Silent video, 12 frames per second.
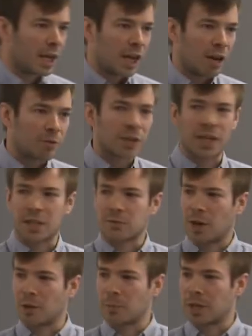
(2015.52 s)
And for the next
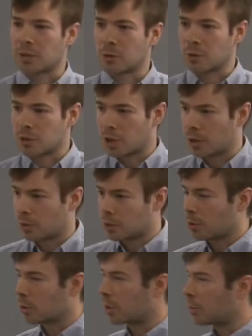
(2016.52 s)
five minutes or so,
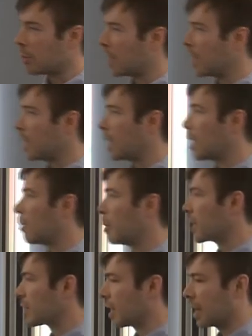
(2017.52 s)
you're going to be uh, my
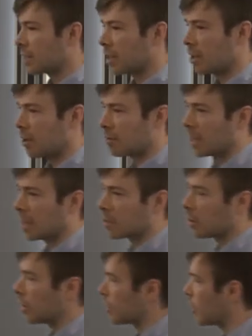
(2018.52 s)
set of King's
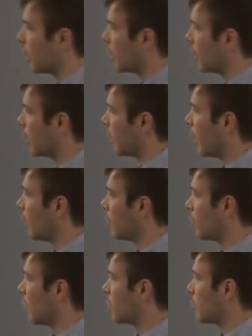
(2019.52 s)
College London
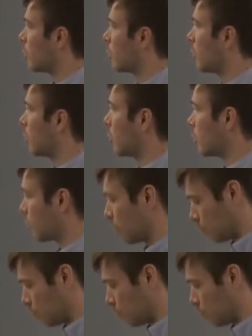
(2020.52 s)
undergraduate students.